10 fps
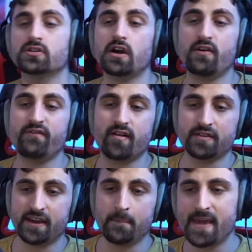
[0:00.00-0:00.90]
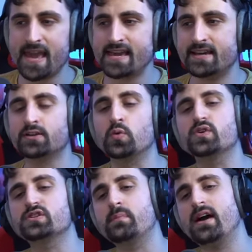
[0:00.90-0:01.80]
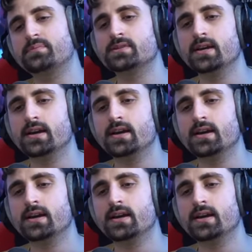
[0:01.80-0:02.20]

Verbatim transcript: on how far they can make it, on which maps